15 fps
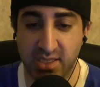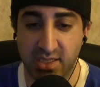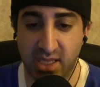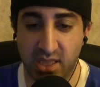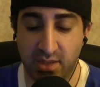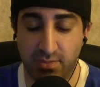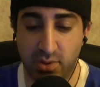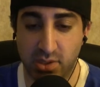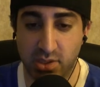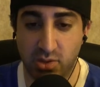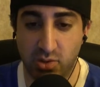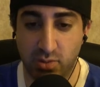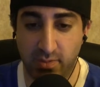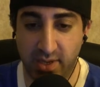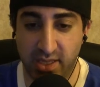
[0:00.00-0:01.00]
that the person
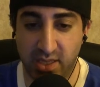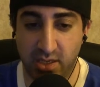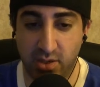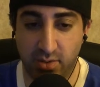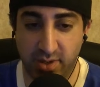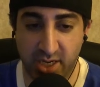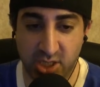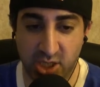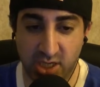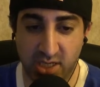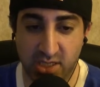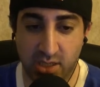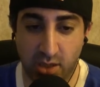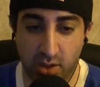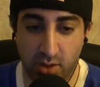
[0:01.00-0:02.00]
who made the donation
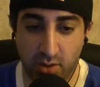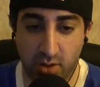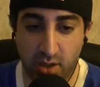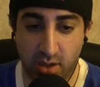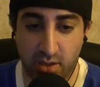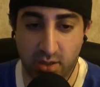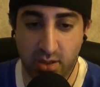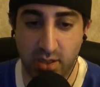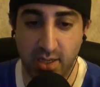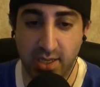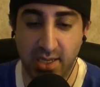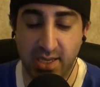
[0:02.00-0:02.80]
is no longer